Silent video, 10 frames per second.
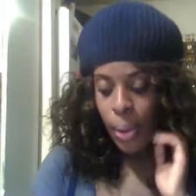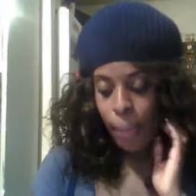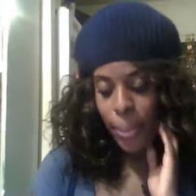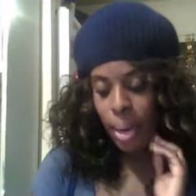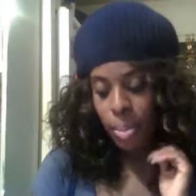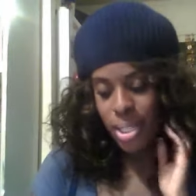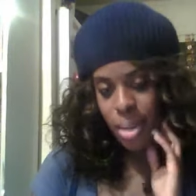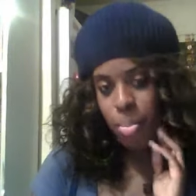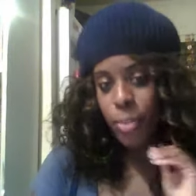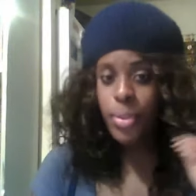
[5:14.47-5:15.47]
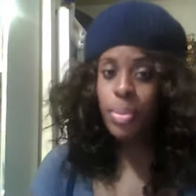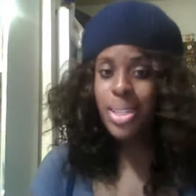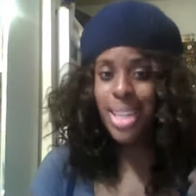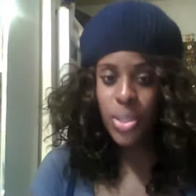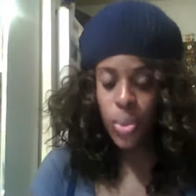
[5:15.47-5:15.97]
but I'm going to say perfume
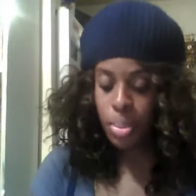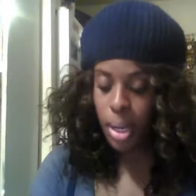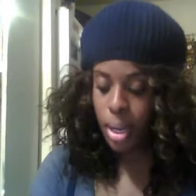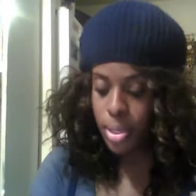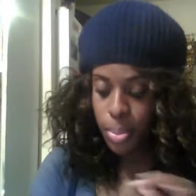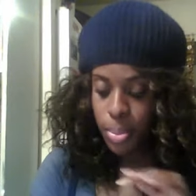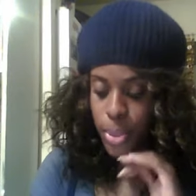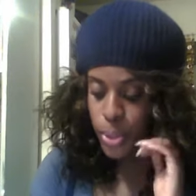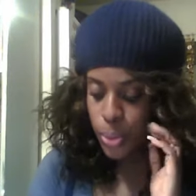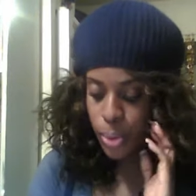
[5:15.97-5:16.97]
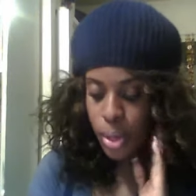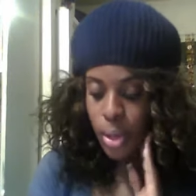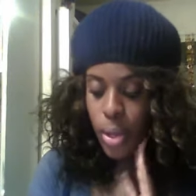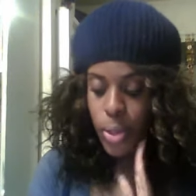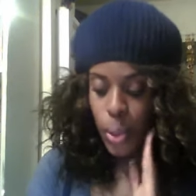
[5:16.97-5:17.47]
because that's what I'm accustomed to.
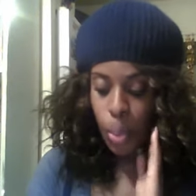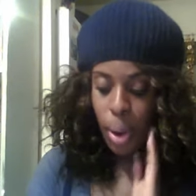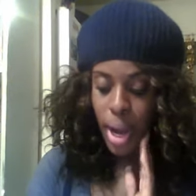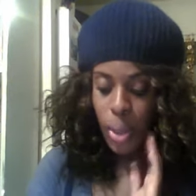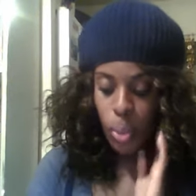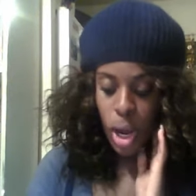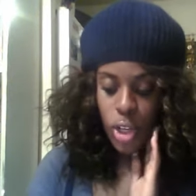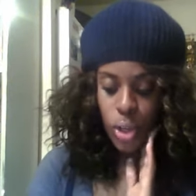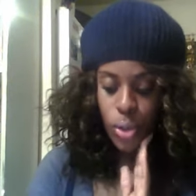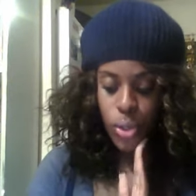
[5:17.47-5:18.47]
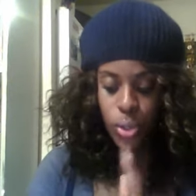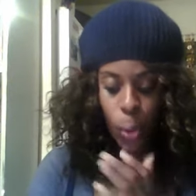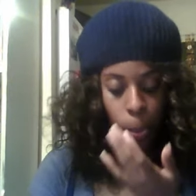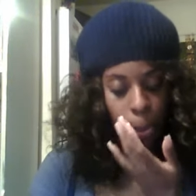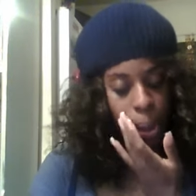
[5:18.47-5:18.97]
So body wash or
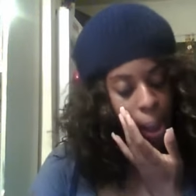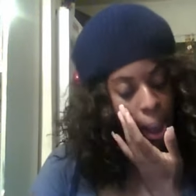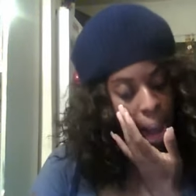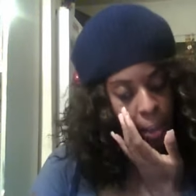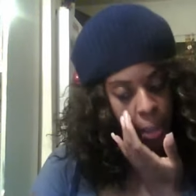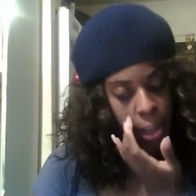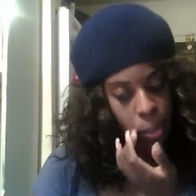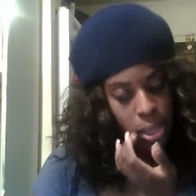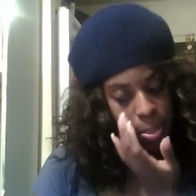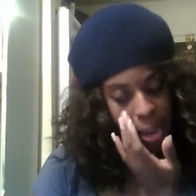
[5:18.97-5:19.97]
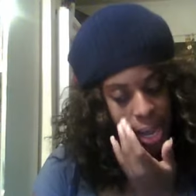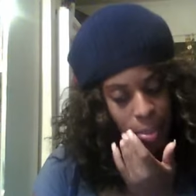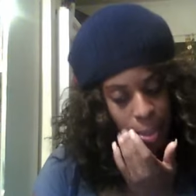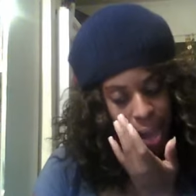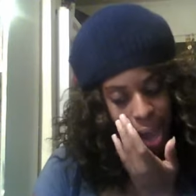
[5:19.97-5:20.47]
soap. Um, it would
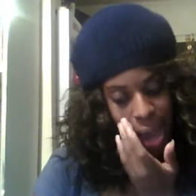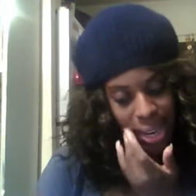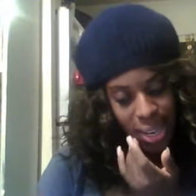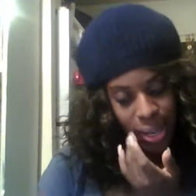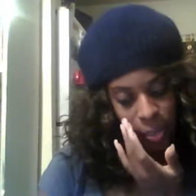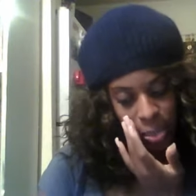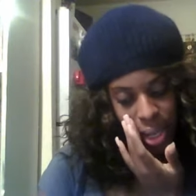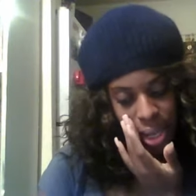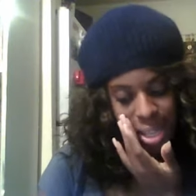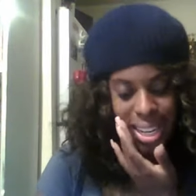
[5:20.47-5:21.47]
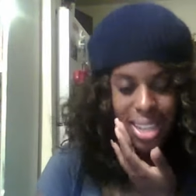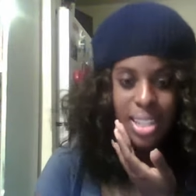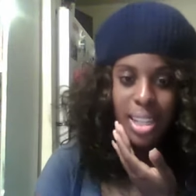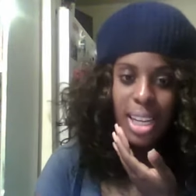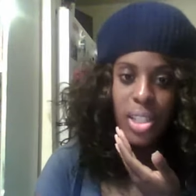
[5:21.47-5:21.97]
depend, but I tend
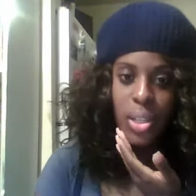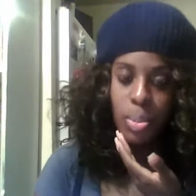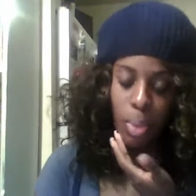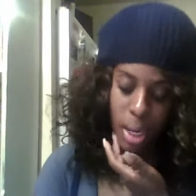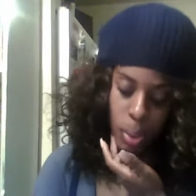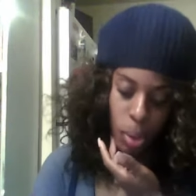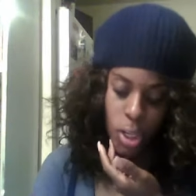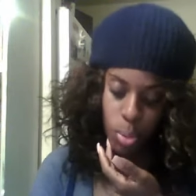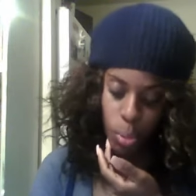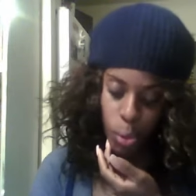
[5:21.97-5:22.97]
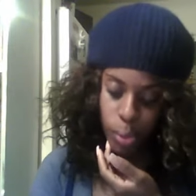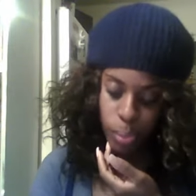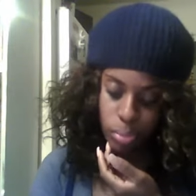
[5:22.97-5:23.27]
to like to use body wash more.